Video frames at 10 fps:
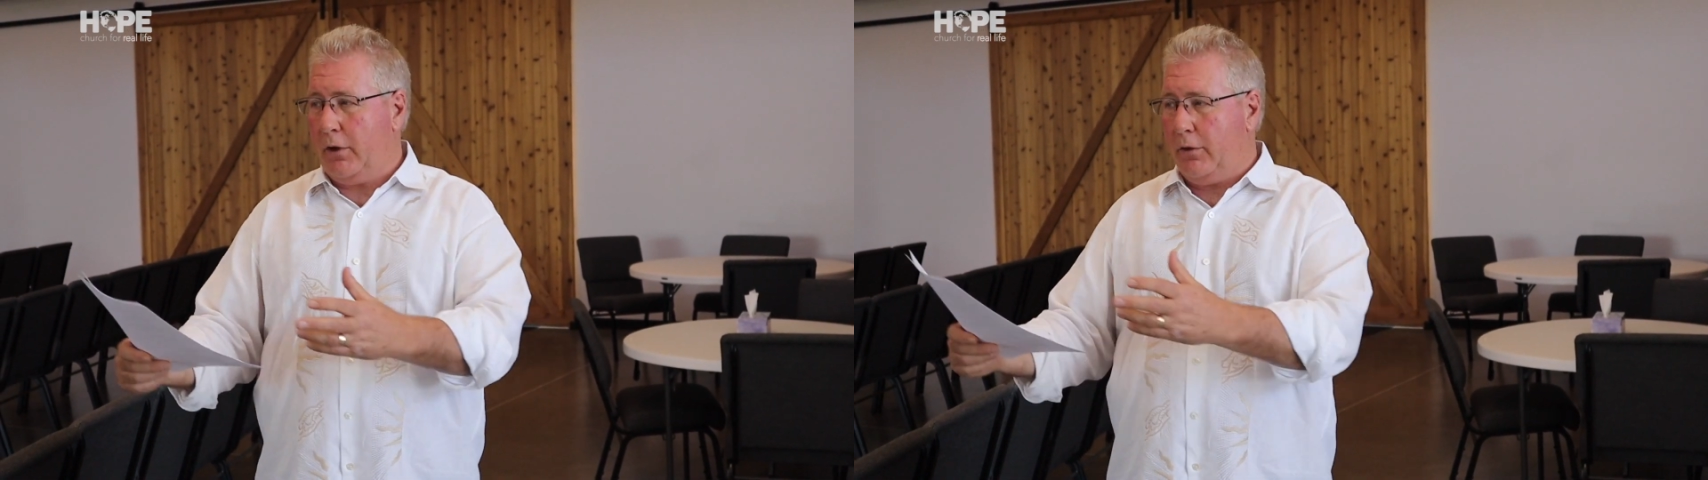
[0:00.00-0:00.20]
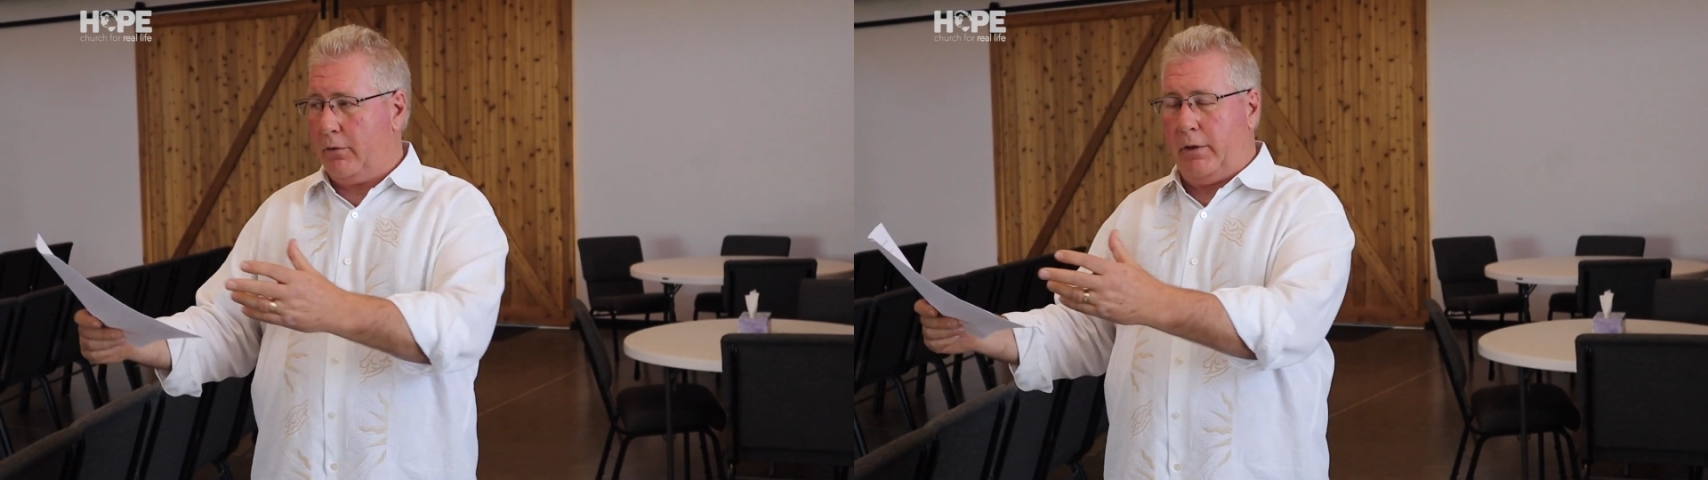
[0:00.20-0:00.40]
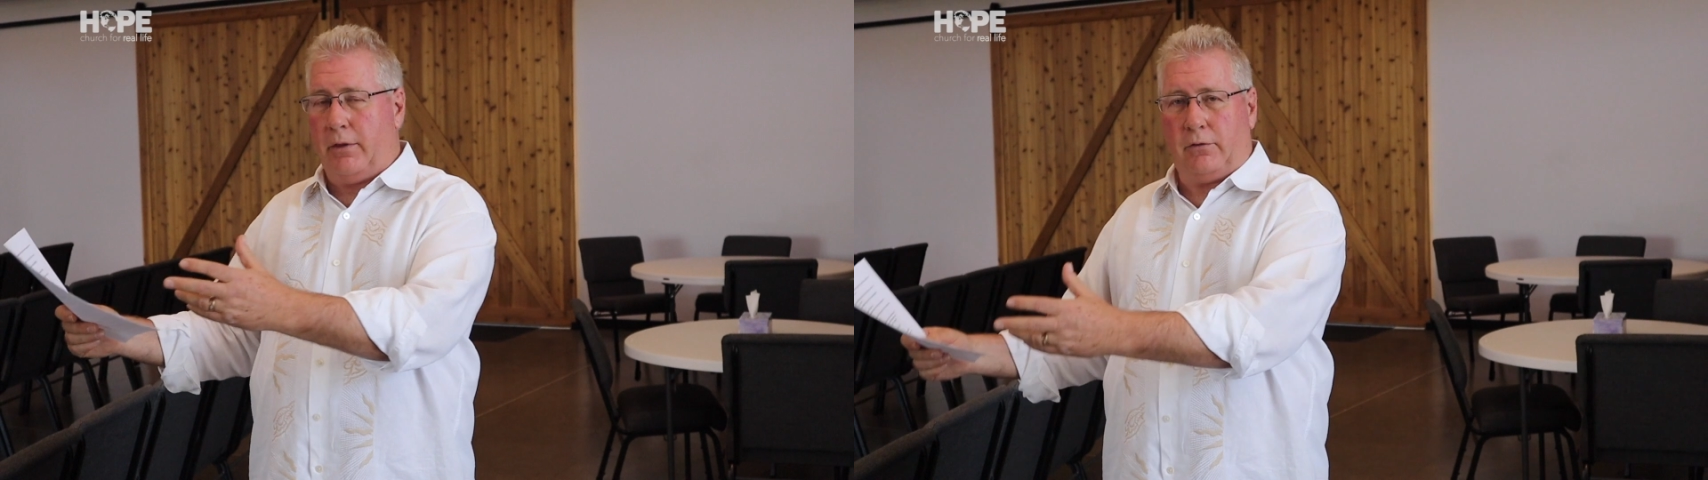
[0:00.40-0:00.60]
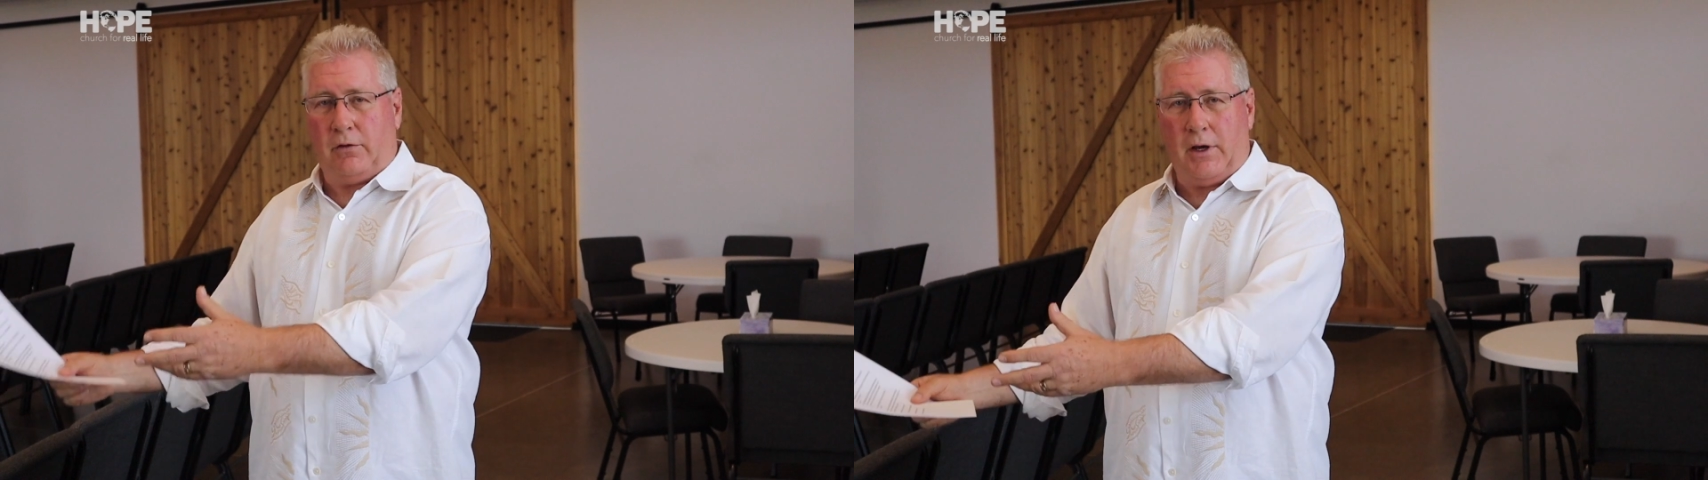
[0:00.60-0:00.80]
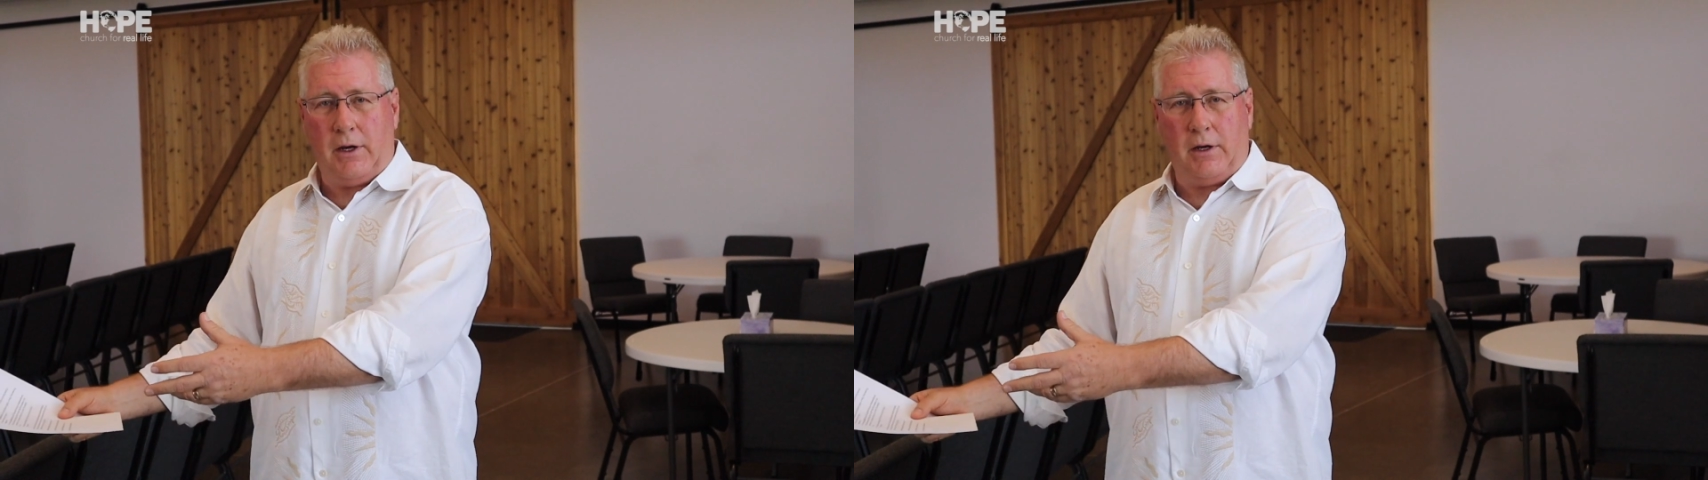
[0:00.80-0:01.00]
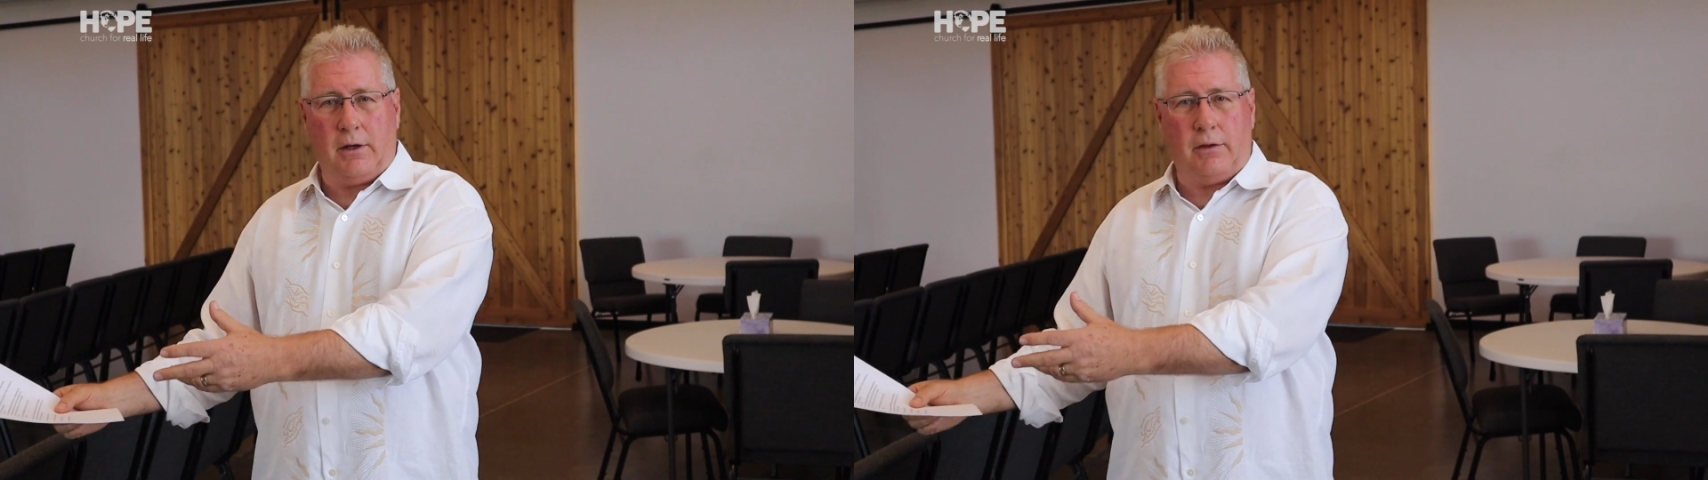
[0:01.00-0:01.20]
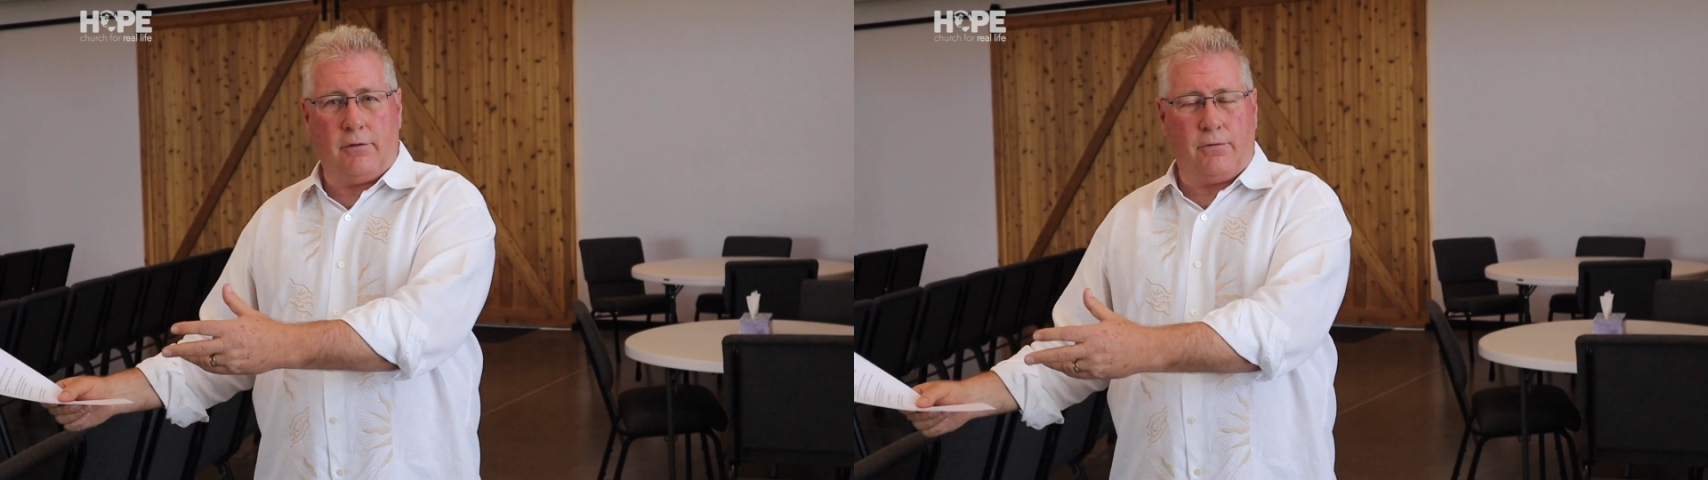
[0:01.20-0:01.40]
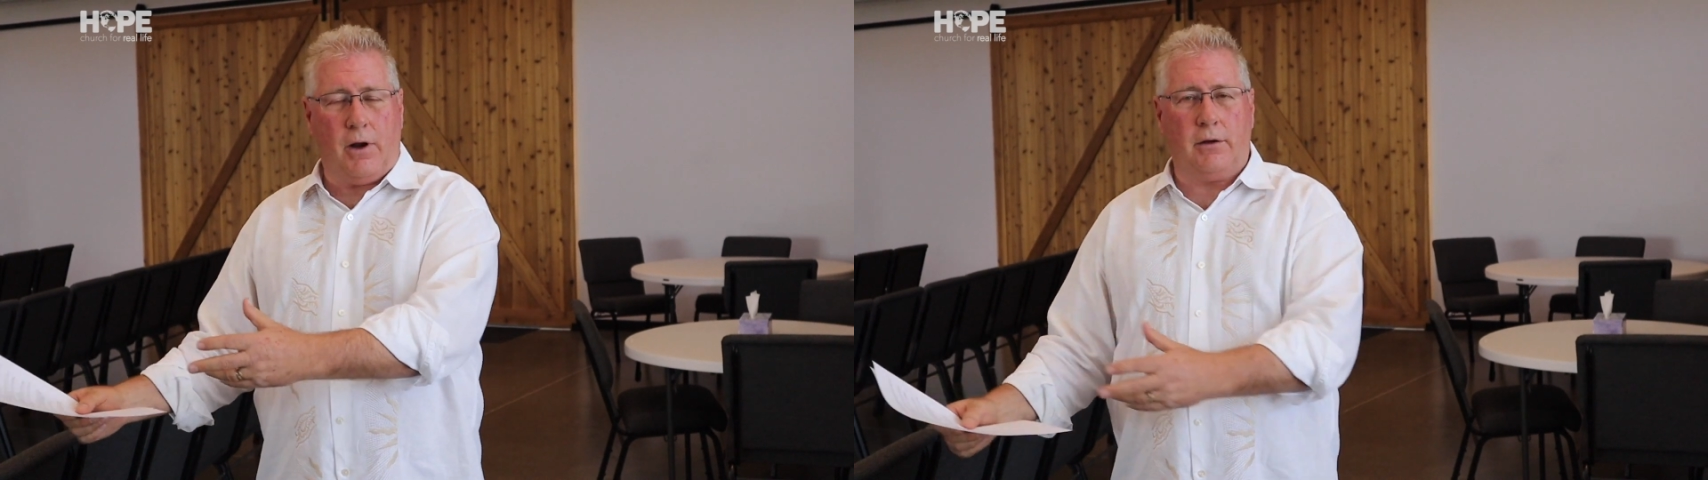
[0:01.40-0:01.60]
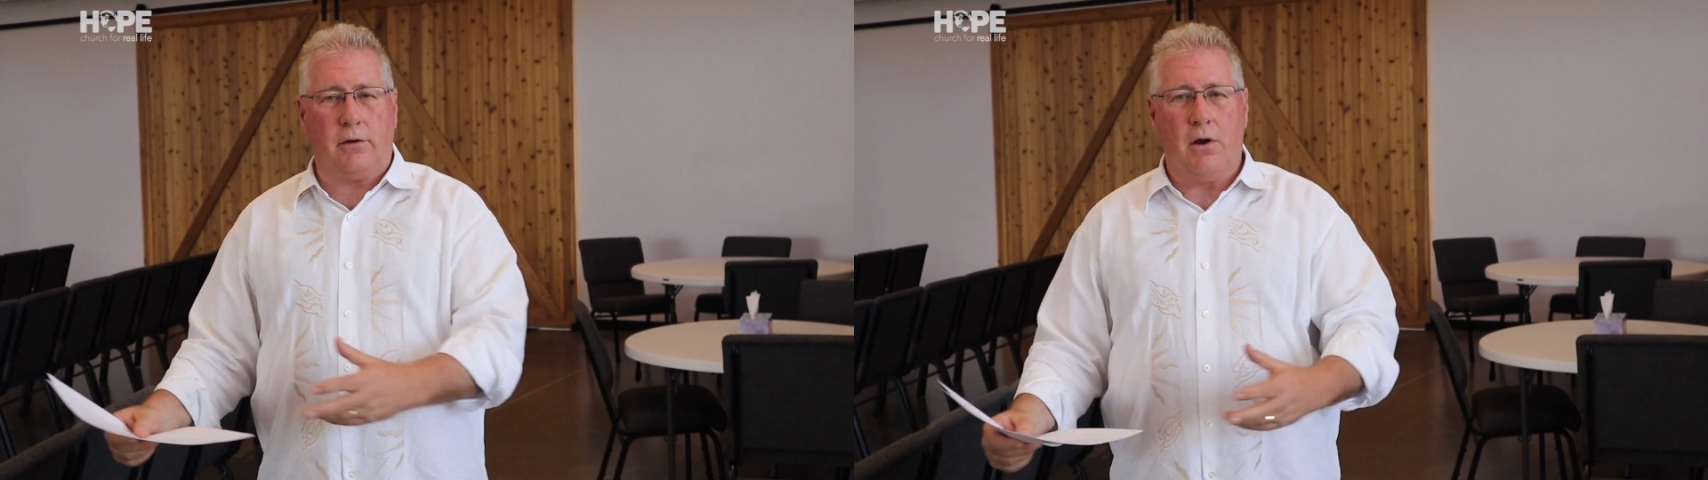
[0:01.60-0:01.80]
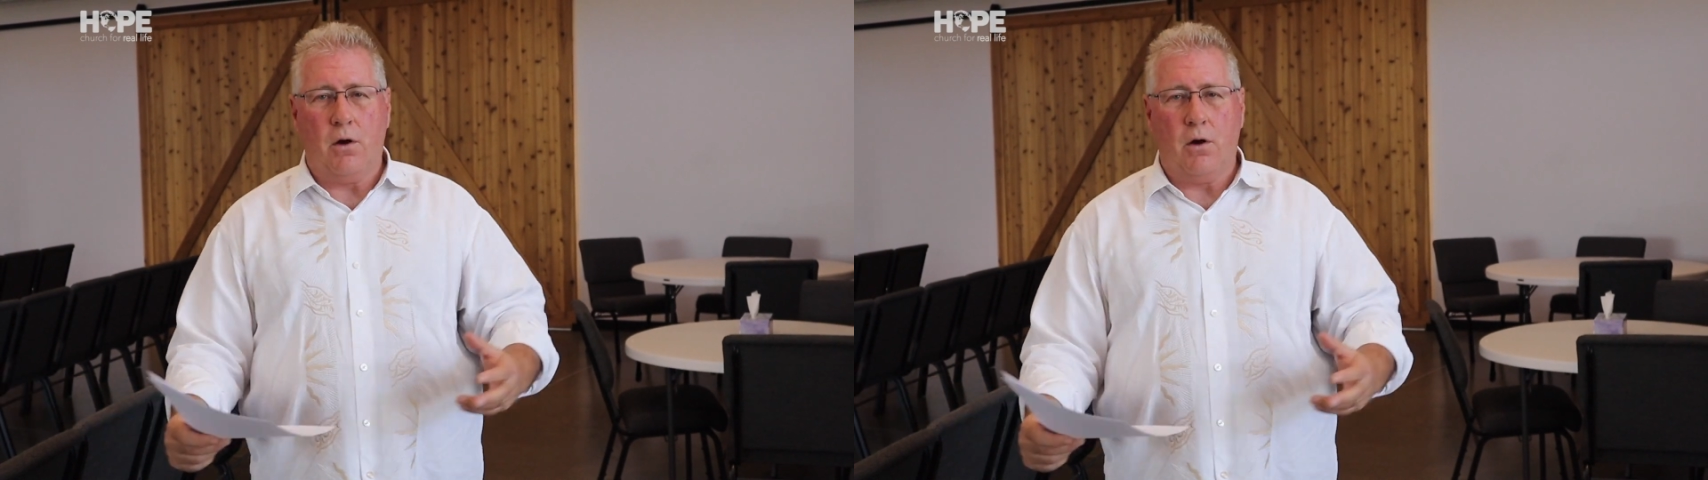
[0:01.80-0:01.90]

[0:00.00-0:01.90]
either in the seating in the front,